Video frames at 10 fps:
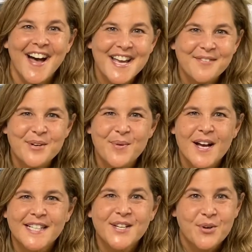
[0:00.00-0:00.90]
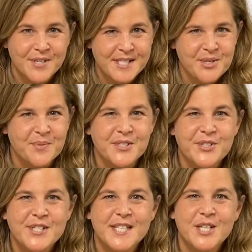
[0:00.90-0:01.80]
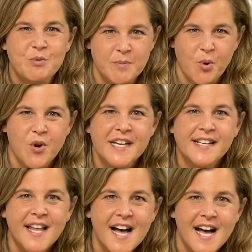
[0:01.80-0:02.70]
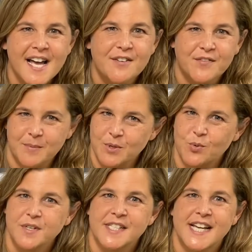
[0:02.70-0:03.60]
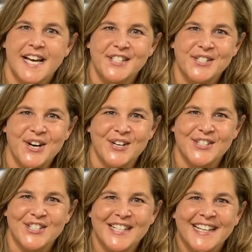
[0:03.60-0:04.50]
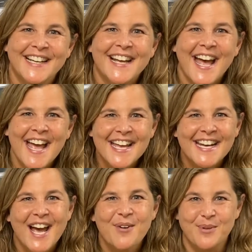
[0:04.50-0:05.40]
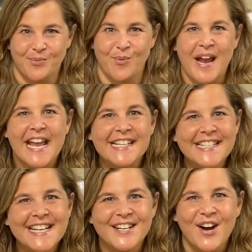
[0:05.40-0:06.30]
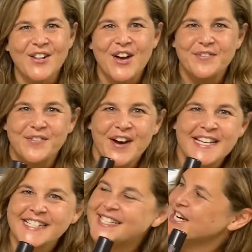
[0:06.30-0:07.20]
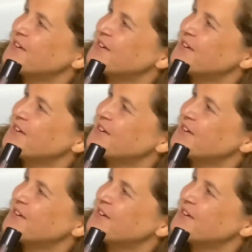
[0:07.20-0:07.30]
Hi everyone, Christy Richardson reporting live from Northside Church. Hanging out with Randy and all our friends here